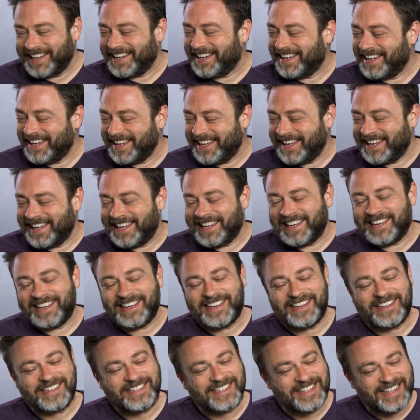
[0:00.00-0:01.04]

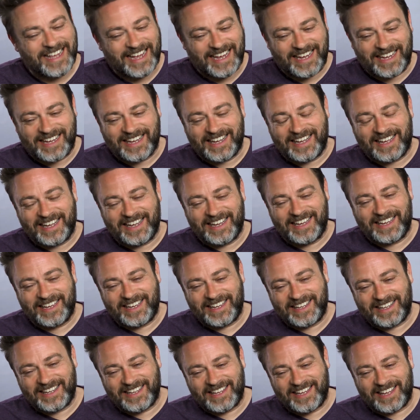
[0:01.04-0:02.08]
It was like, uh,
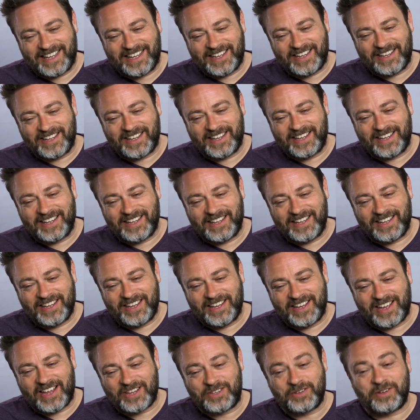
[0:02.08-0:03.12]

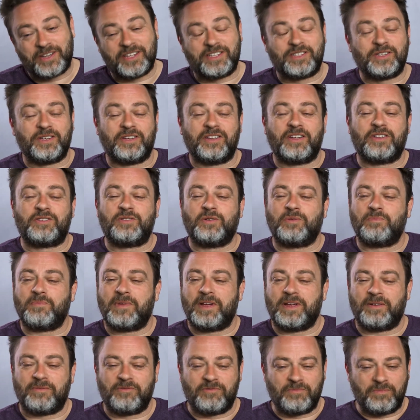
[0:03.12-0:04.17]
I took it to, I took
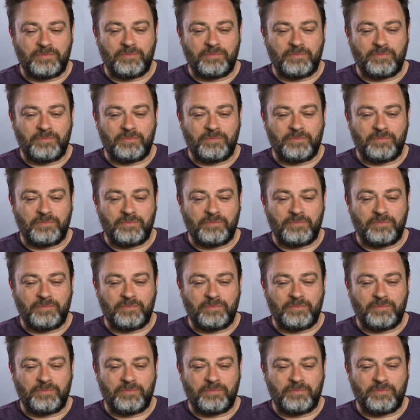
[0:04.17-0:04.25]
my